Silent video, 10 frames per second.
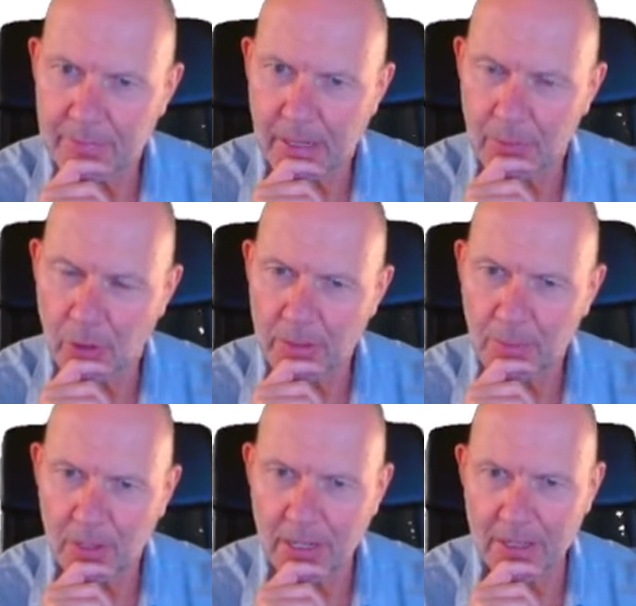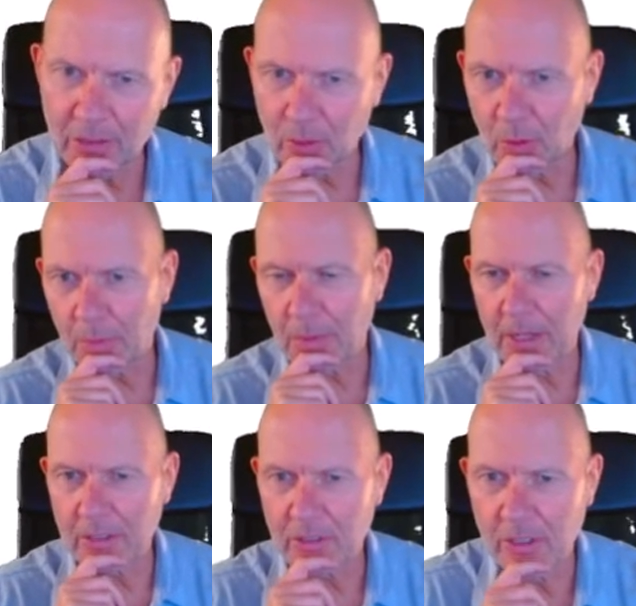I'm not implying this all
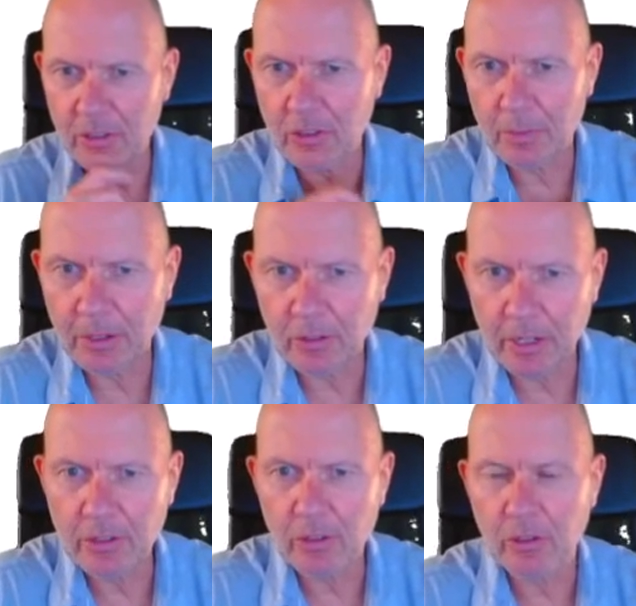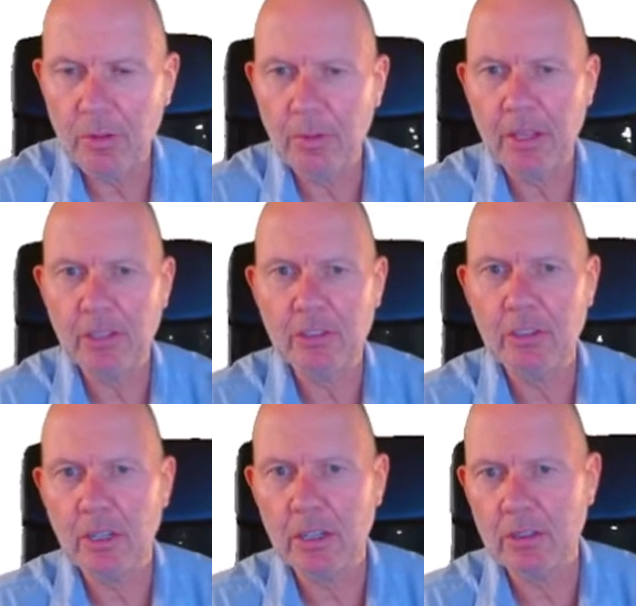applies to the geospatial industry, but there's
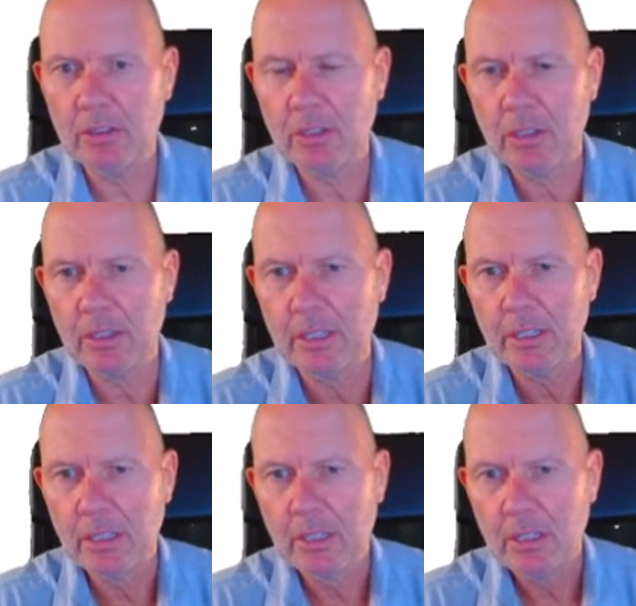certainly certainly